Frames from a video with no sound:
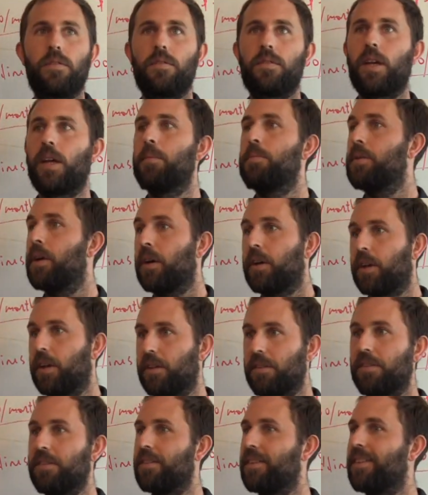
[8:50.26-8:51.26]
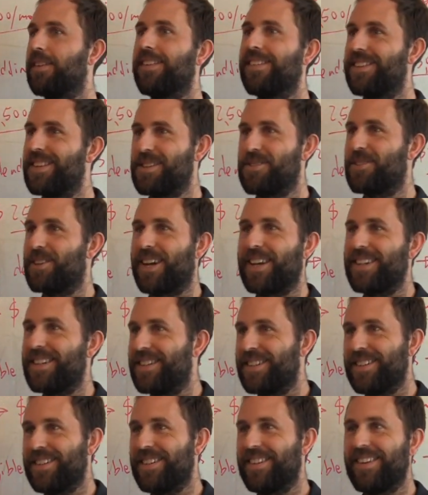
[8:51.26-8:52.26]
Tim Duncan decided
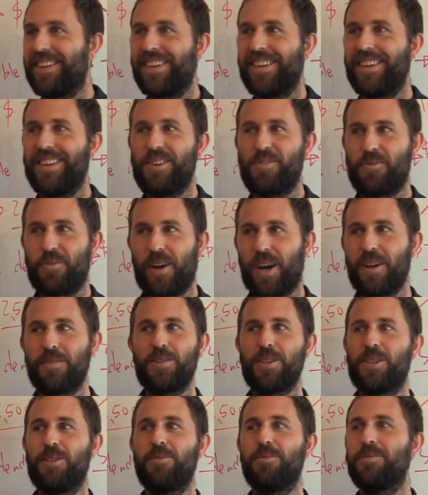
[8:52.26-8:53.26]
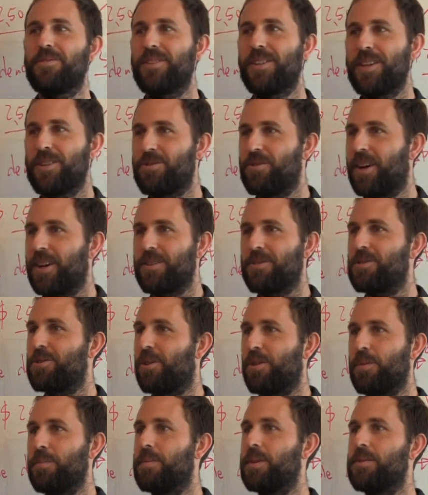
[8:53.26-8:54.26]
to drive to Houston and try to
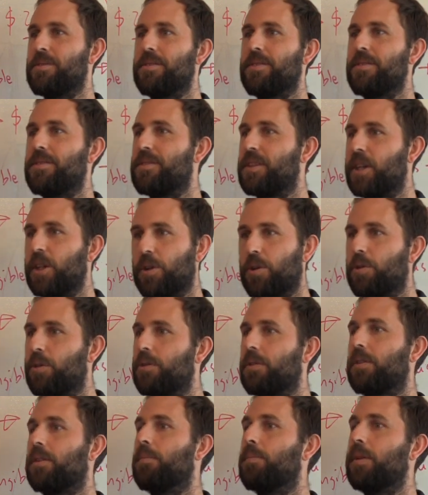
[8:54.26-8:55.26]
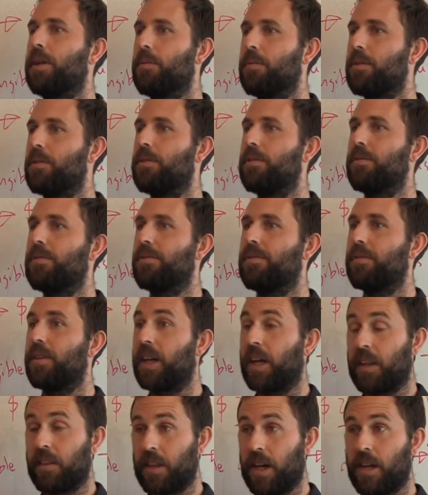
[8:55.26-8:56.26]
start a business, he couldn't compete with you.
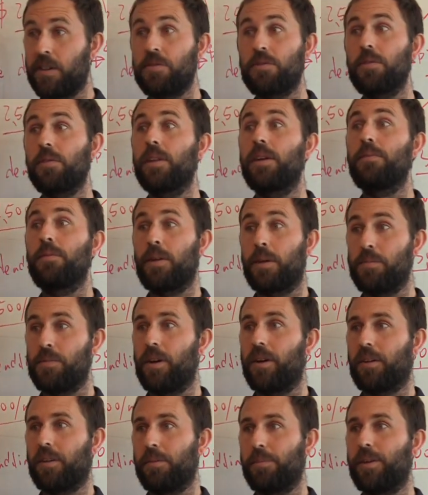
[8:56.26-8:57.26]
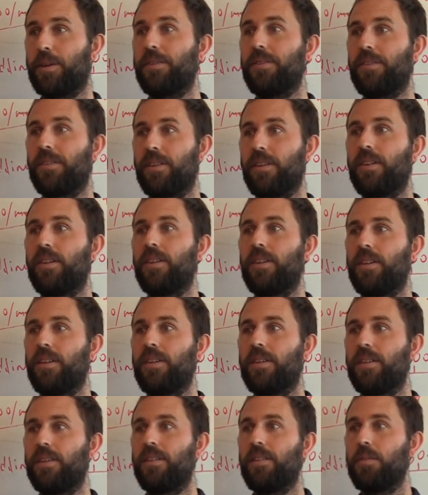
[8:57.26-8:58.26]
Like, that's the level I'm talking about,
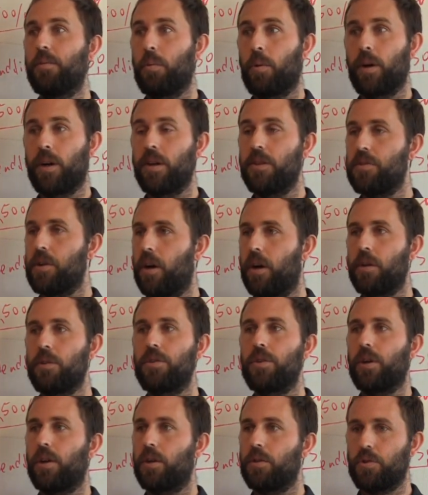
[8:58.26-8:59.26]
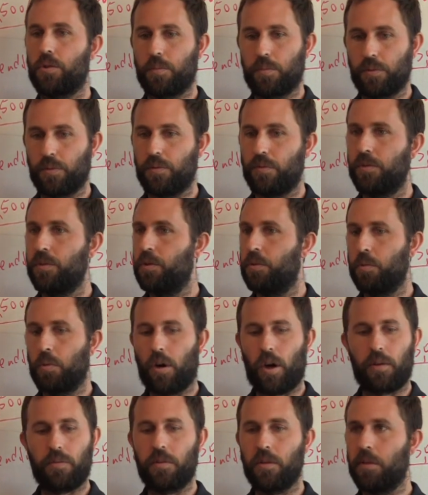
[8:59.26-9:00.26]
where it's untouchable. You
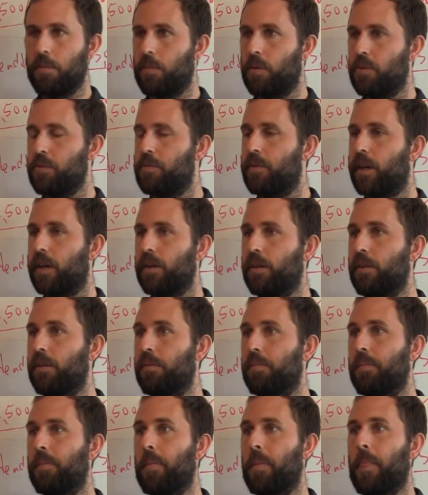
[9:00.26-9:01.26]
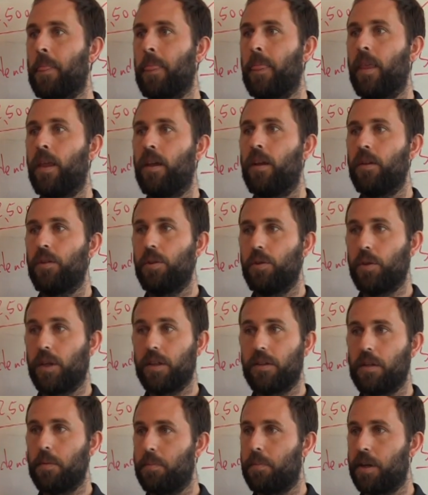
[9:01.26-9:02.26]
offer the most value, you
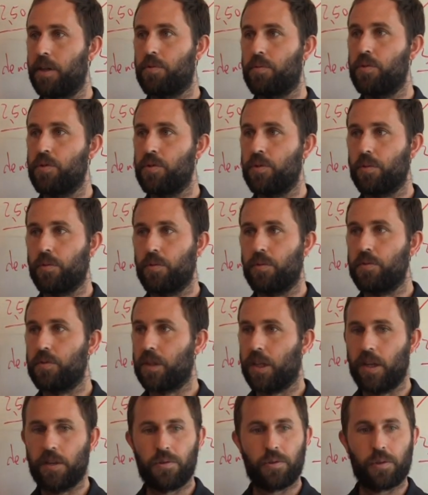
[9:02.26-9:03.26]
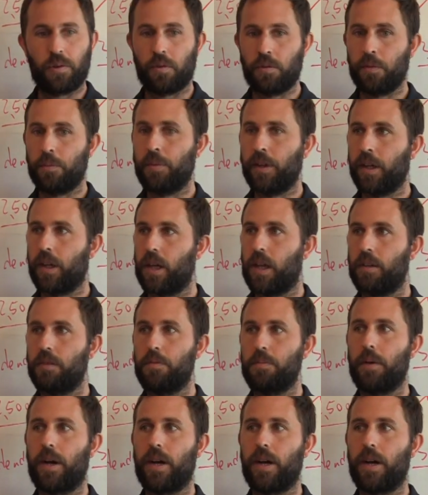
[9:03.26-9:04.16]
get the best results, kids are going to play college